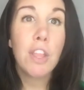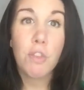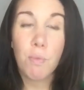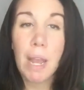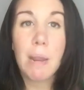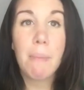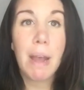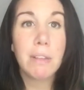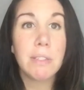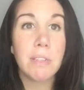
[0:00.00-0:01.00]
the right
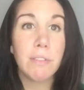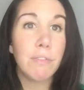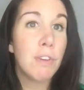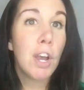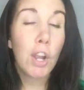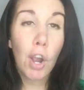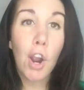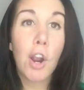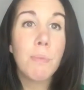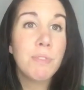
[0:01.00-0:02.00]
amounts of
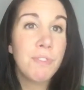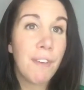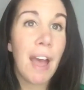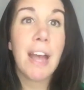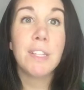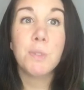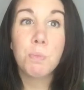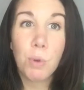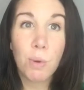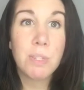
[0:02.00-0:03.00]
carbs, fats,
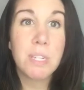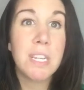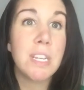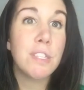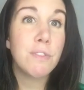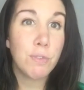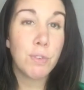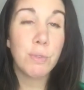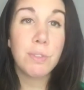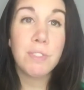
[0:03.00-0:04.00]
proteins,
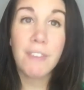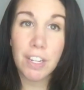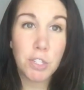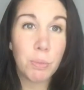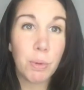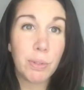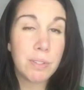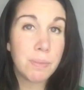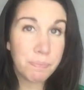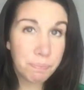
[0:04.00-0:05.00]
fruits,
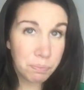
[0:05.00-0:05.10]
vegetables,